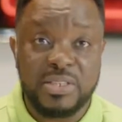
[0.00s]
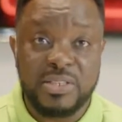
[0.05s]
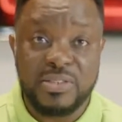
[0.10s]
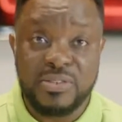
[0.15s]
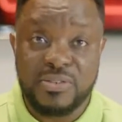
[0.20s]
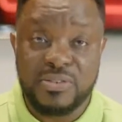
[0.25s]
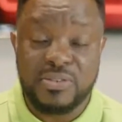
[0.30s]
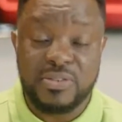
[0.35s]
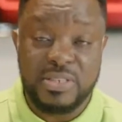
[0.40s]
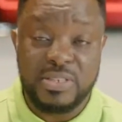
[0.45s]

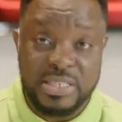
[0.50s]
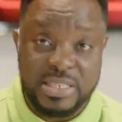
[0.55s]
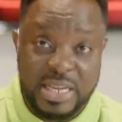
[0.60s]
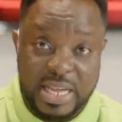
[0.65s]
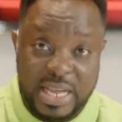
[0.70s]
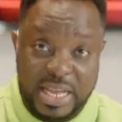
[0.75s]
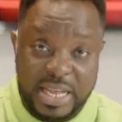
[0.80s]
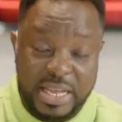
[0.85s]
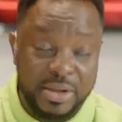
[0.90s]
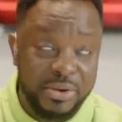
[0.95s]

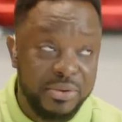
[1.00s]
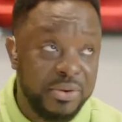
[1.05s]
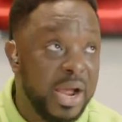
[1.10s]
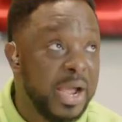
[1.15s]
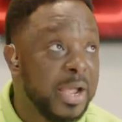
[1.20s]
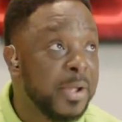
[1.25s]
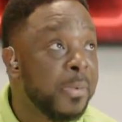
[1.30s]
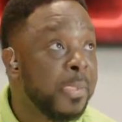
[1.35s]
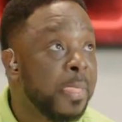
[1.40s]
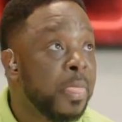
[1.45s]
today, all
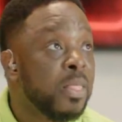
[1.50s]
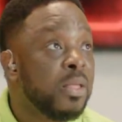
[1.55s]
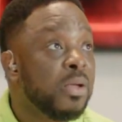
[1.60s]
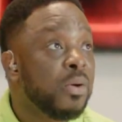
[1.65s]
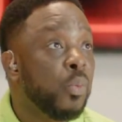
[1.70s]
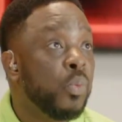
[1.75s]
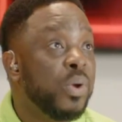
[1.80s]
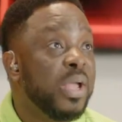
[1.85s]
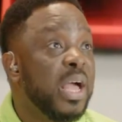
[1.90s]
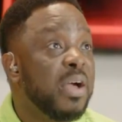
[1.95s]
right?
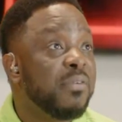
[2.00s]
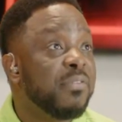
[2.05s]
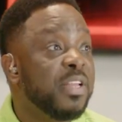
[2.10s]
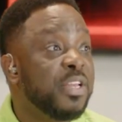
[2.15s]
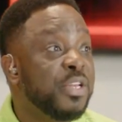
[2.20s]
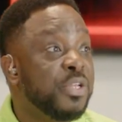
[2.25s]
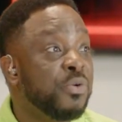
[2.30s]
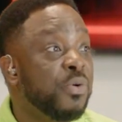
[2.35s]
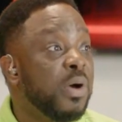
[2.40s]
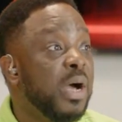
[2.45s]
We have a
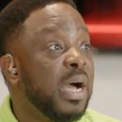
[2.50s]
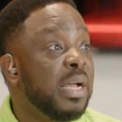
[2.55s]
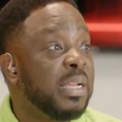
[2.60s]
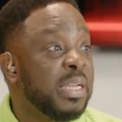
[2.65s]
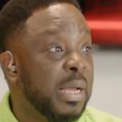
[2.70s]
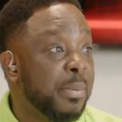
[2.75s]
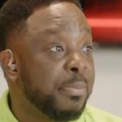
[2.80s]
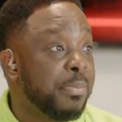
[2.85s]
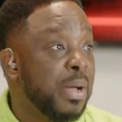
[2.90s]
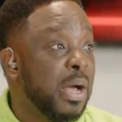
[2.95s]
new ad
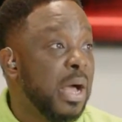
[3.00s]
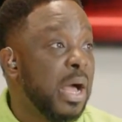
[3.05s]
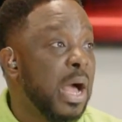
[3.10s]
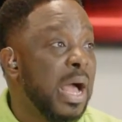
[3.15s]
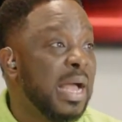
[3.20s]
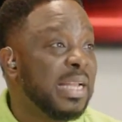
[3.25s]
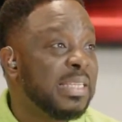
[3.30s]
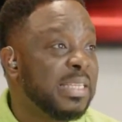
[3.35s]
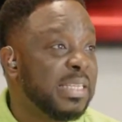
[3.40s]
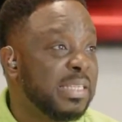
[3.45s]
app,
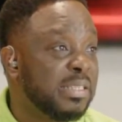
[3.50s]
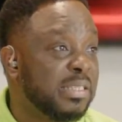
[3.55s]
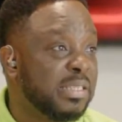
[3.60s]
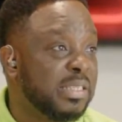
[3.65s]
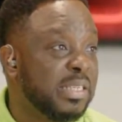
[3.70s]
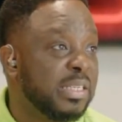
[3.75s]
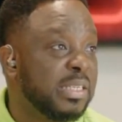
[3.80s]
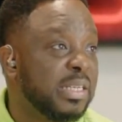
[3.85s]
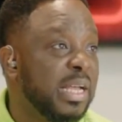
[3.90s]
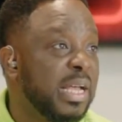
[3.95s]
Adeshi